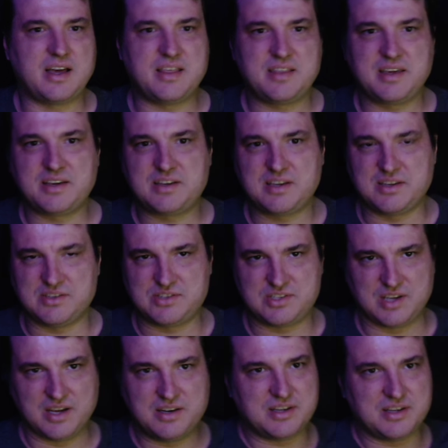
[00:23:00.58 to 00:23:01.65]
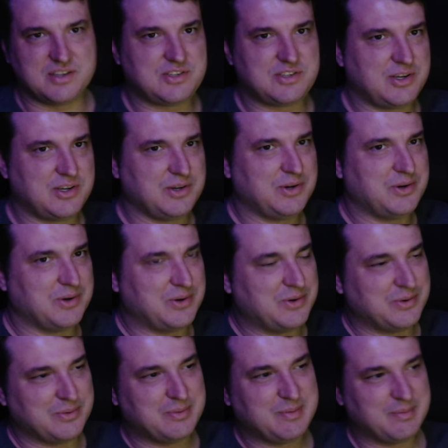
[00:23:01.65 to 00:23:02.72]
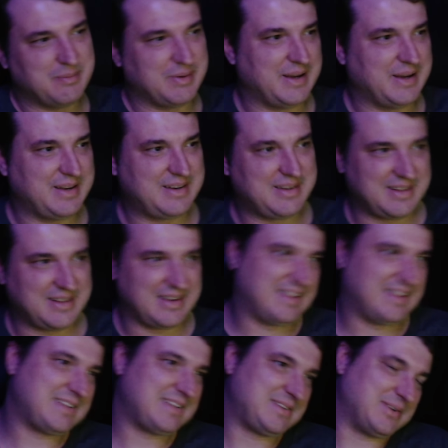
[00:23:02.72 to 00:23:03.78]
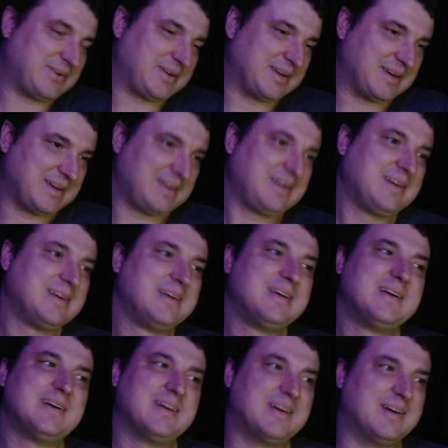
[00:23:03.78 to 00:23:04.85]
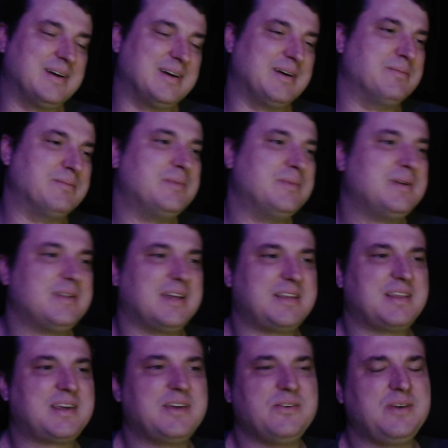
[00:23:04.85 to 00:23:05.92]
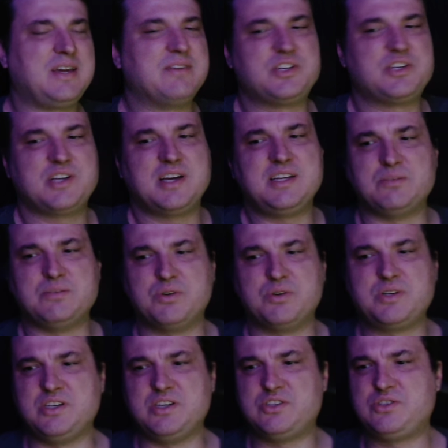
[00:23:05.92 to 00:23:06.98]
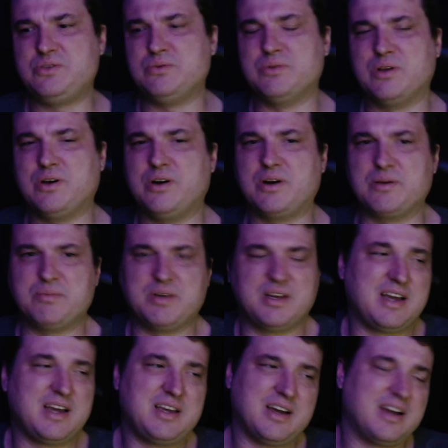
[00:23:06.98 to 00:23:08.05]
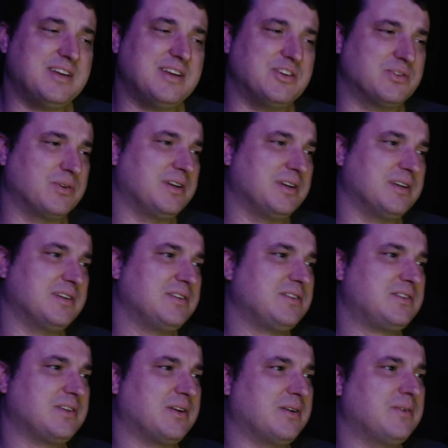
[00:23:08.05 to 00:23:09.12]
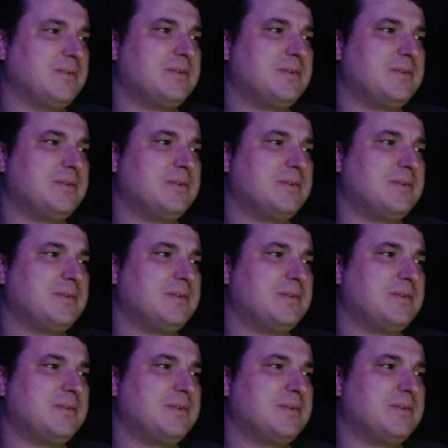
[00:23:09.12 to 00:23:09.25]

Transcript: think his son does too, but that's okay. Like The Killing of a Chinese Bookie's too long, but I enjoyed it. So,